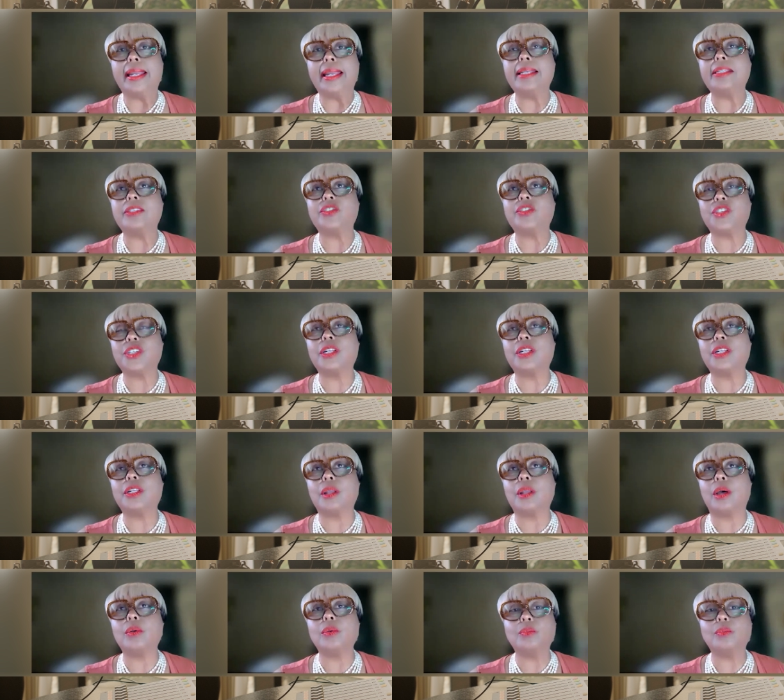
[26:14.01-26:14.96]
He stood
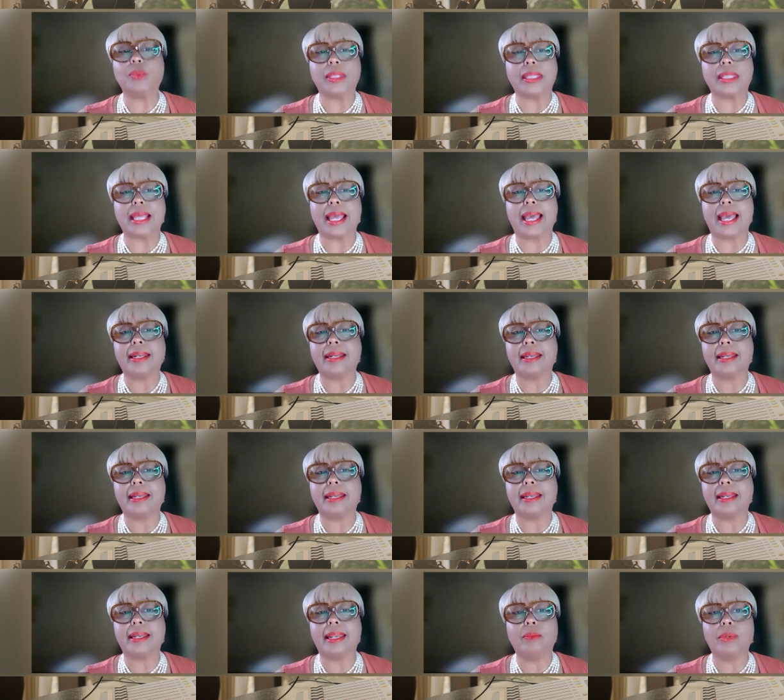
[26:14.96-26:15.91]
alone with that and
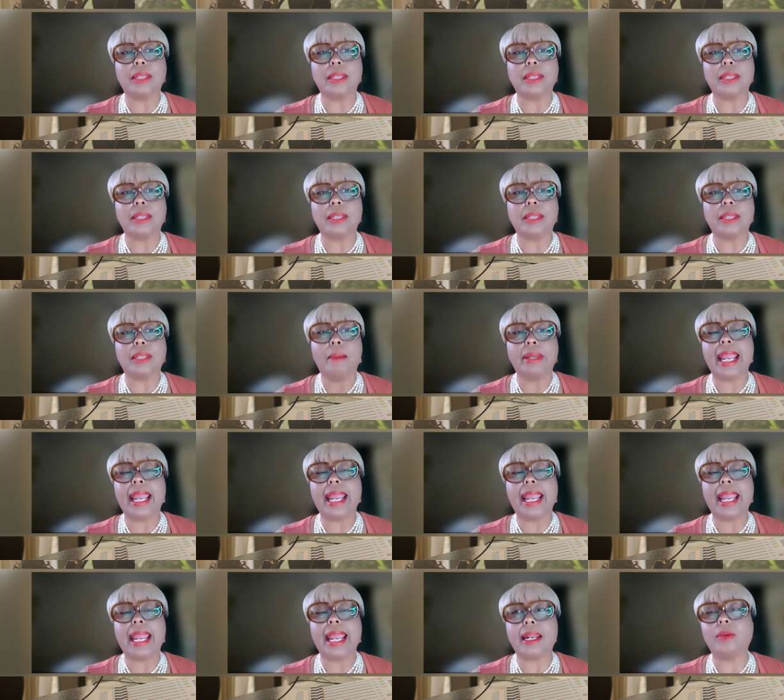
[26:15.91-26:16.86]
he was but
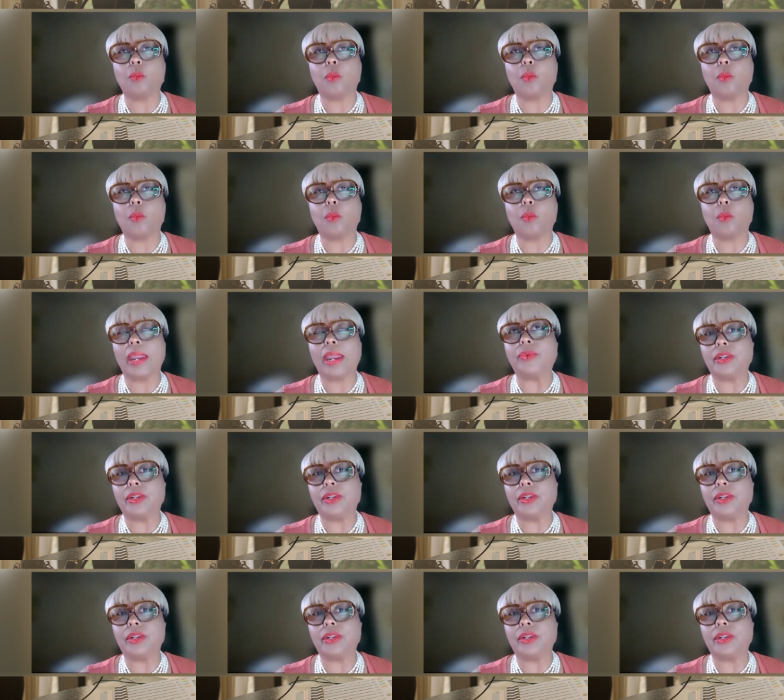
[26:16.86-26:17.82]
he had
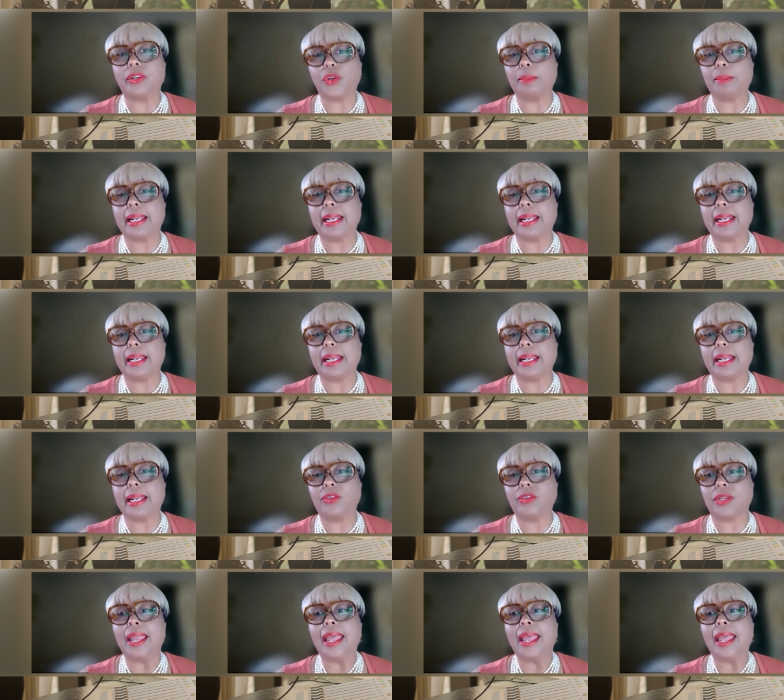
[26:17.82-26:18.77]
unwavering
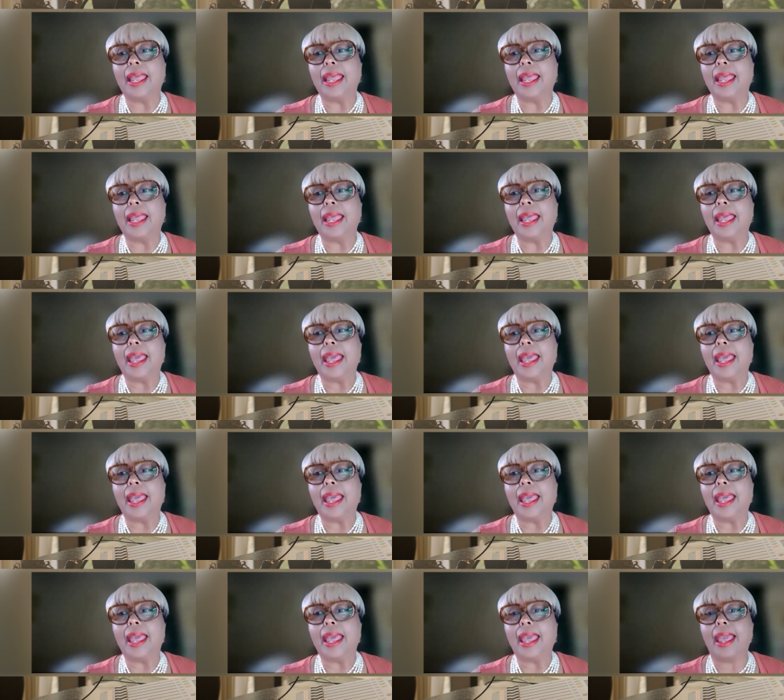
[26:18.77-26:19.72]
determination
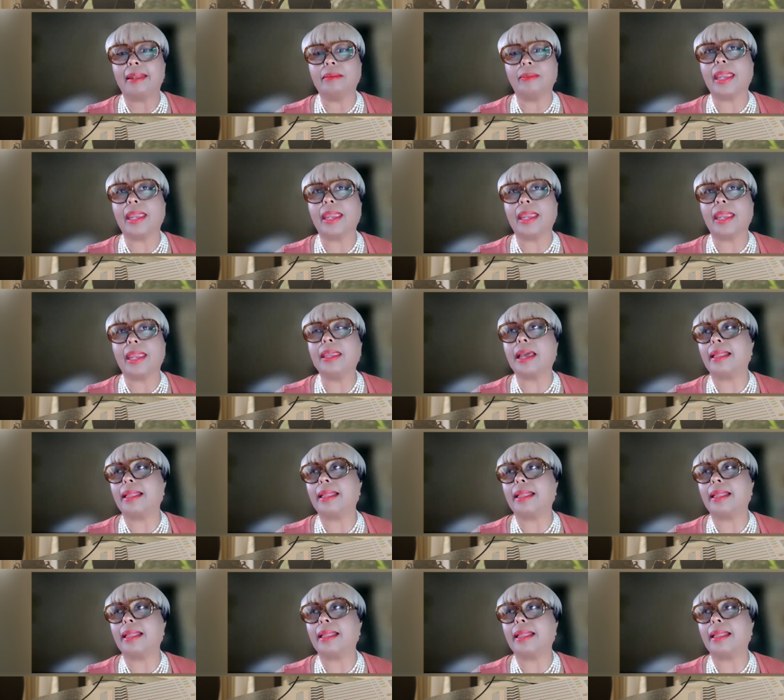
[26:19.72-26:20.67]
and
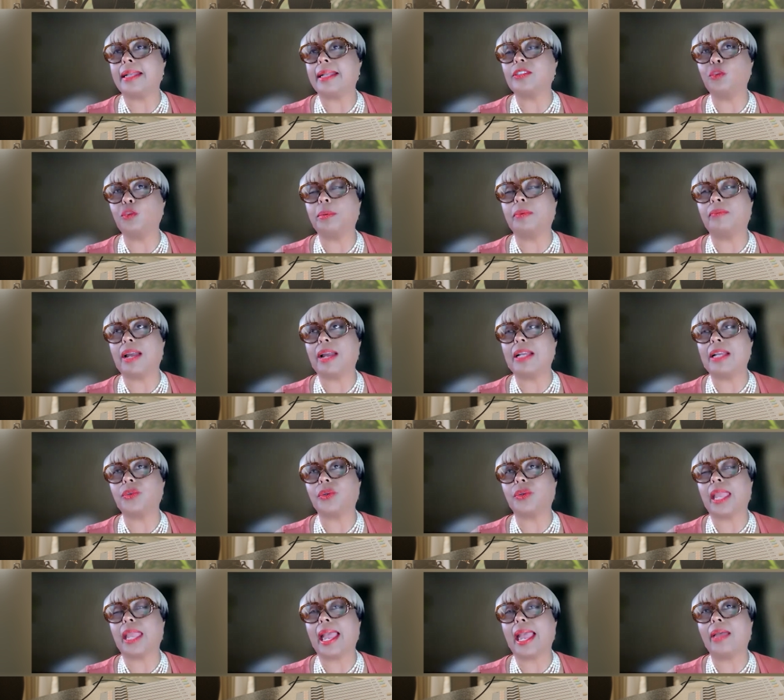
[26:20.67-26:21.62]
thank God that
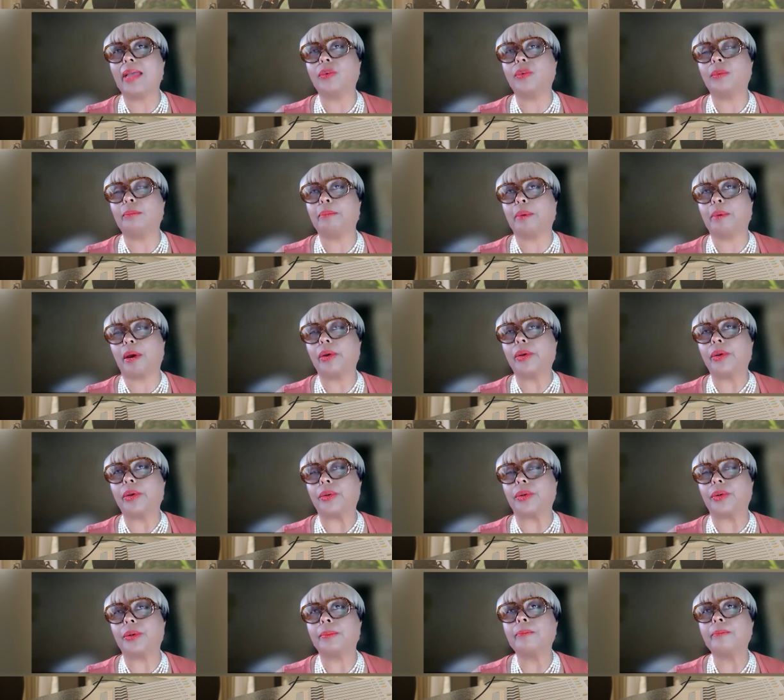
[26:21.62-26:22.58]
Supervisor
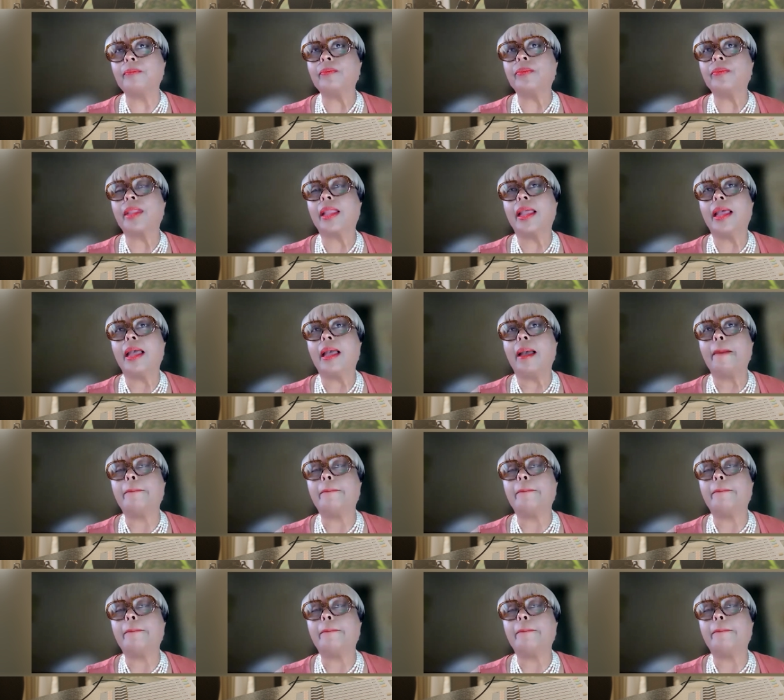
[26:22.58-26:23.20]
Kathryn Barger